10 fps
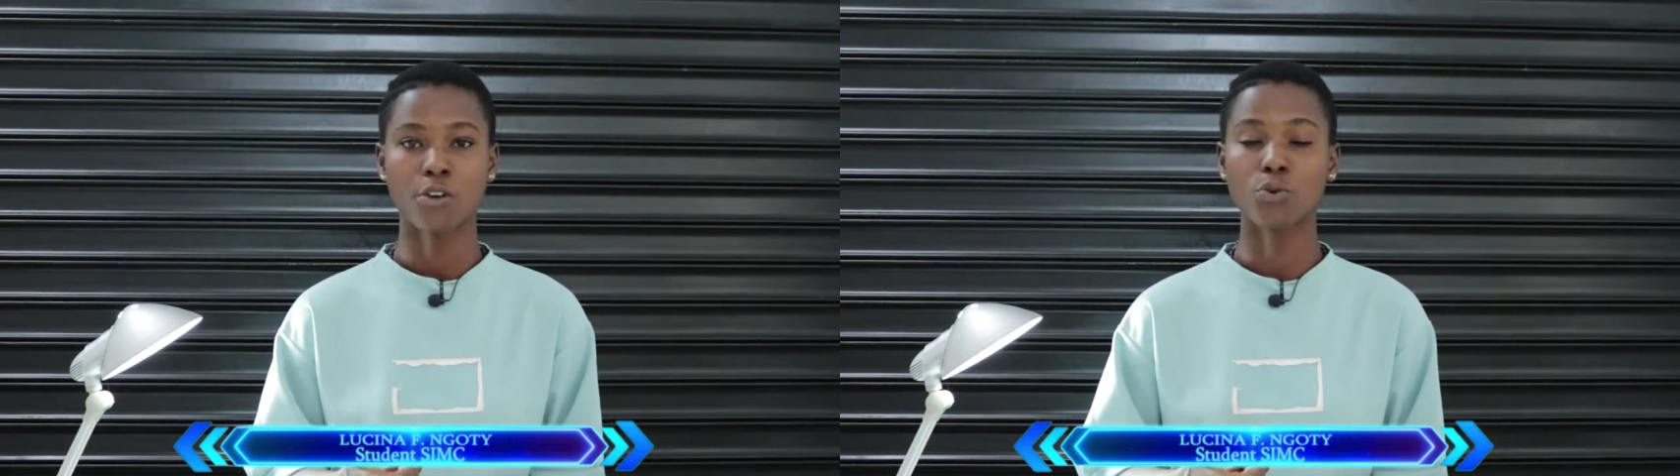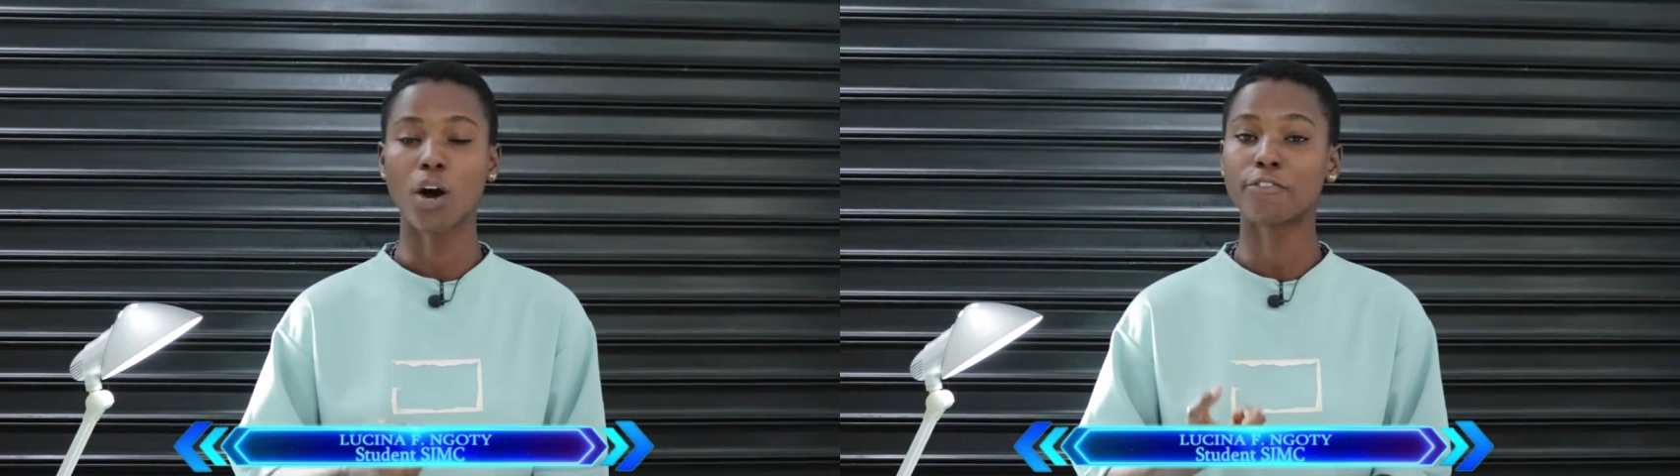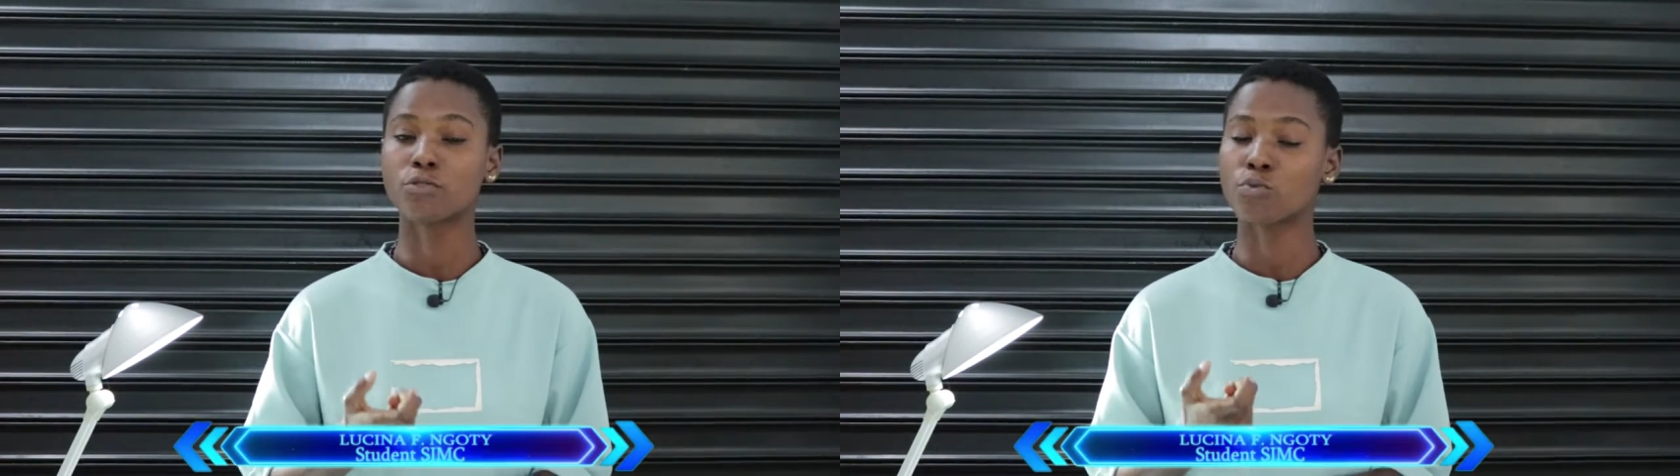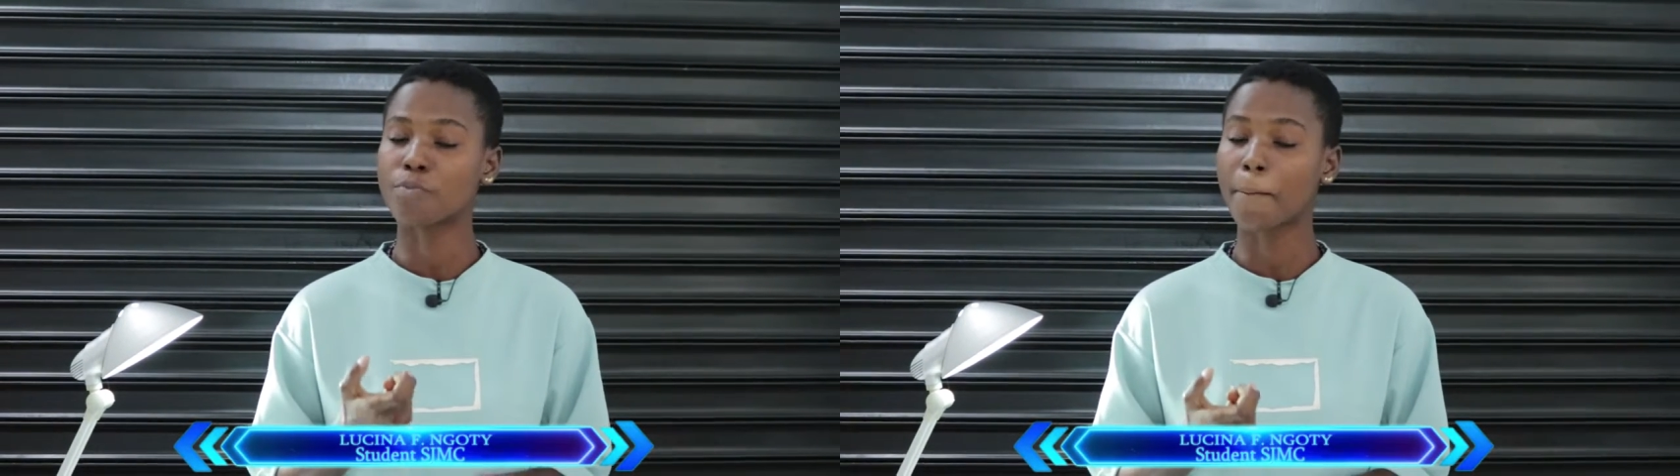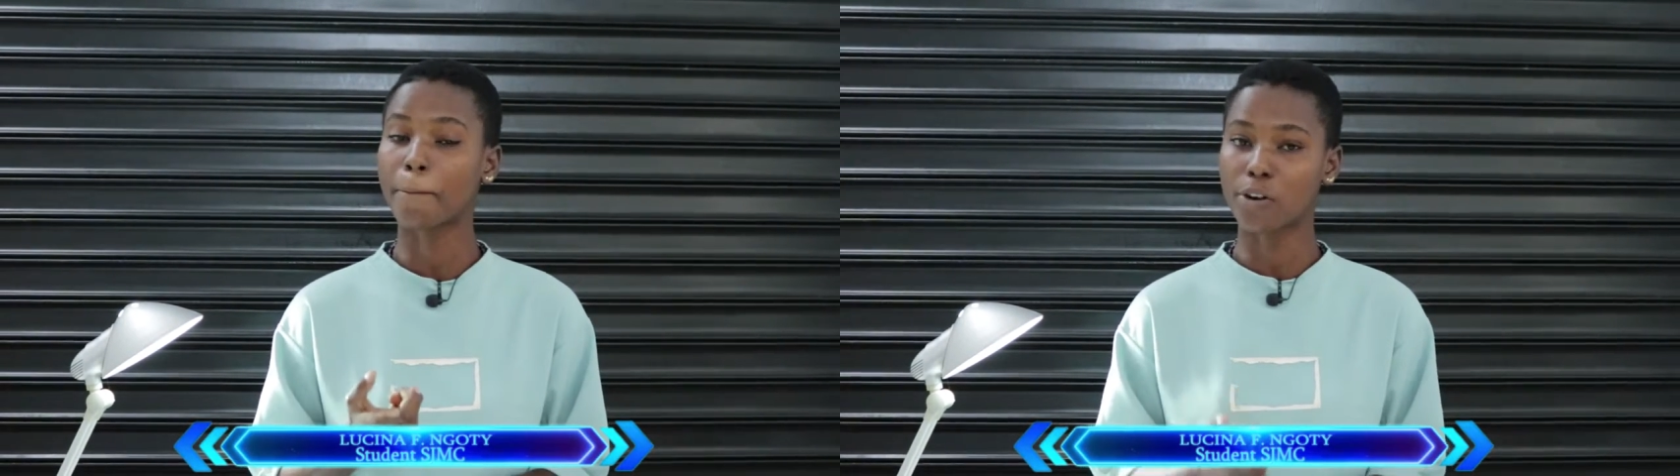You have to
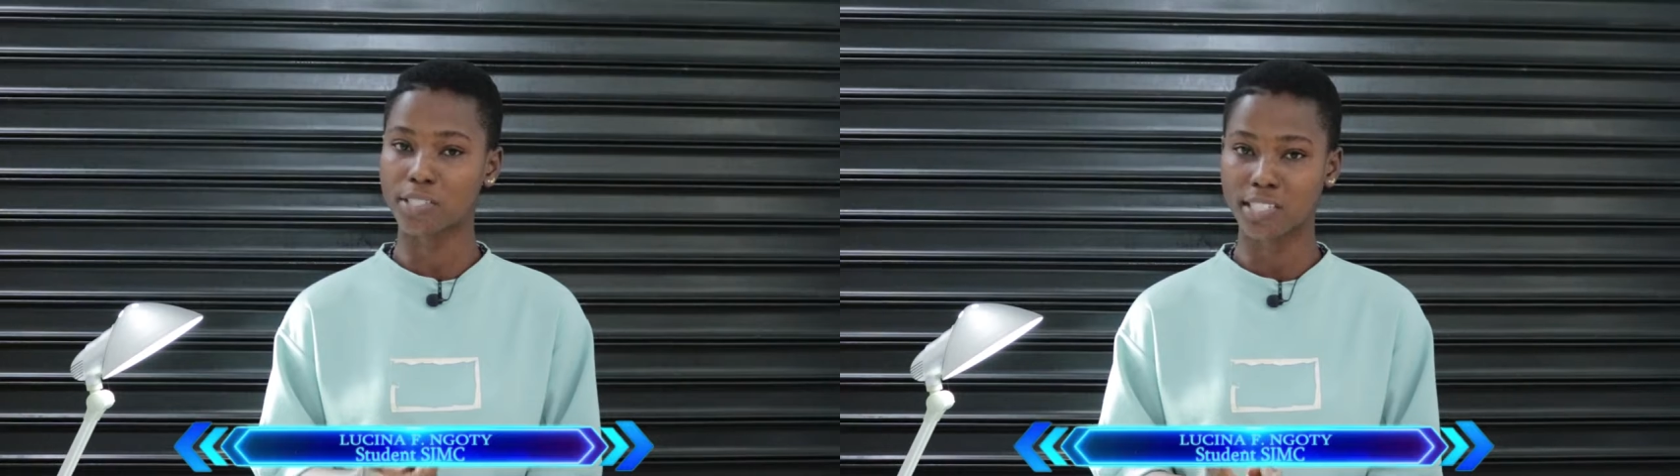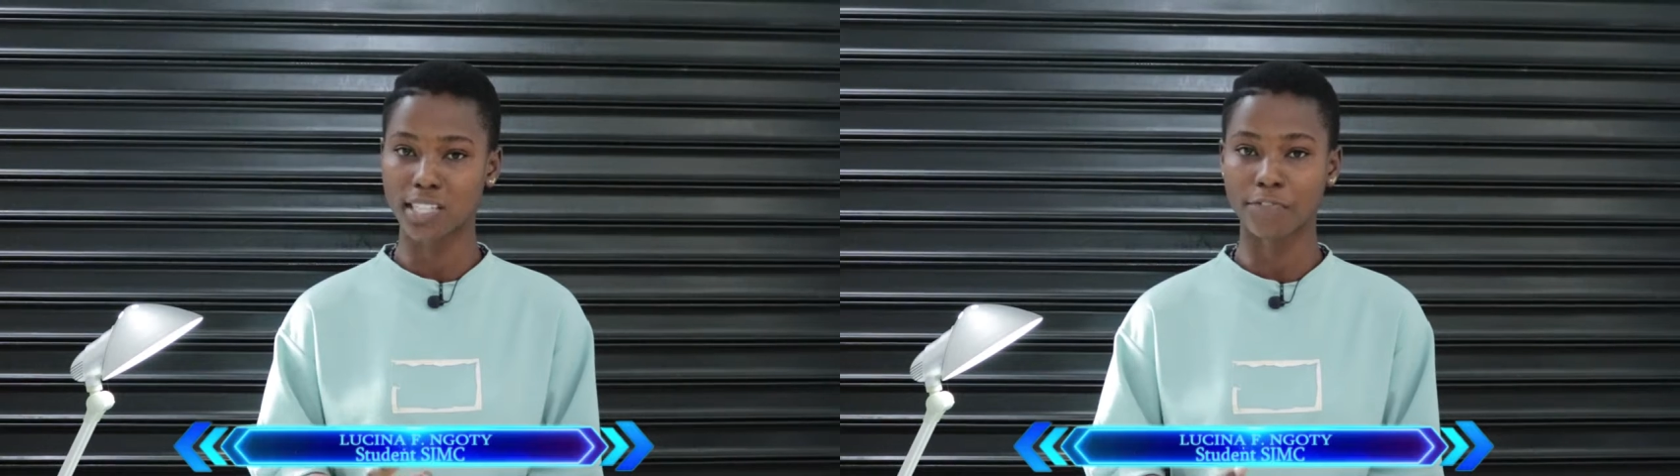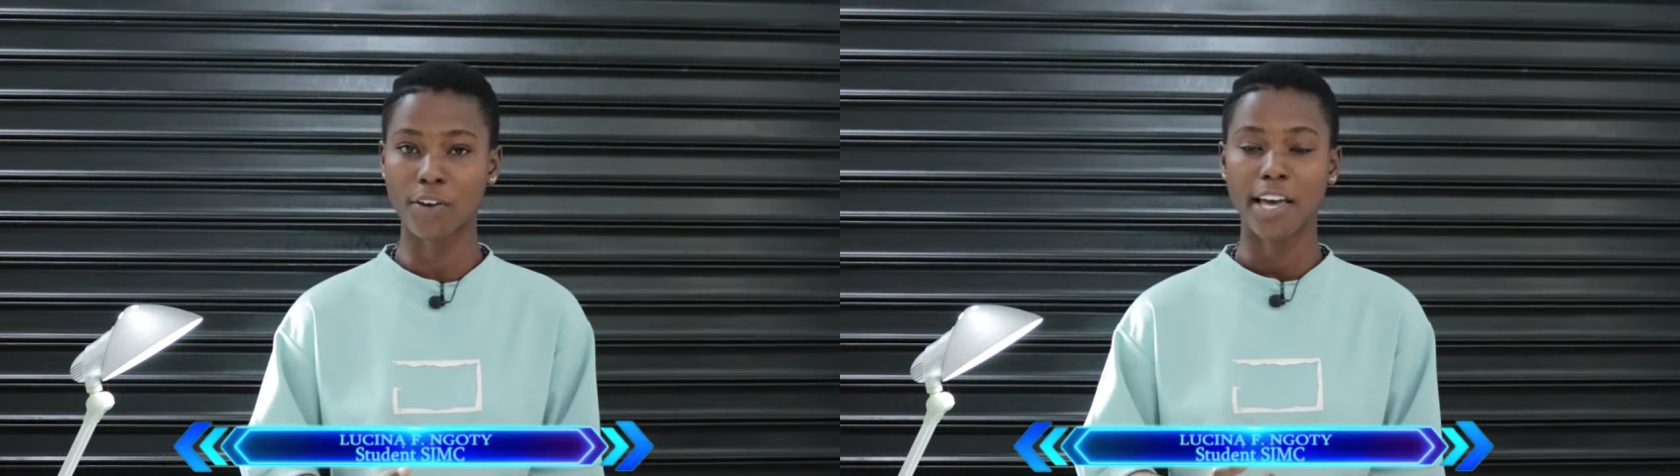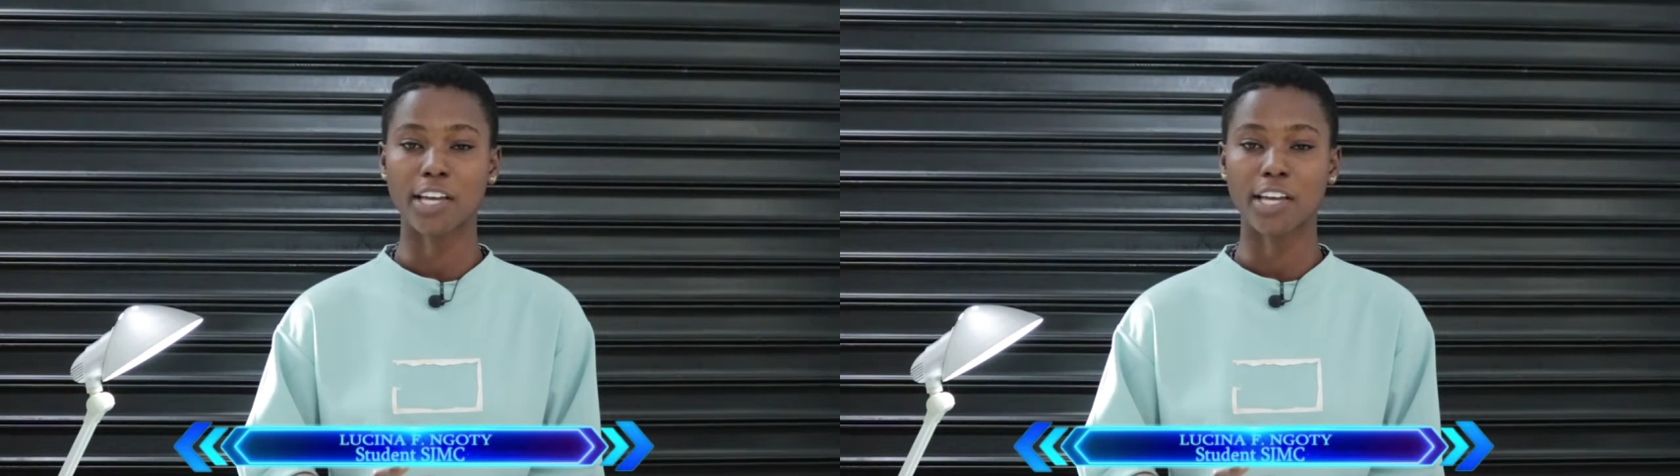be positive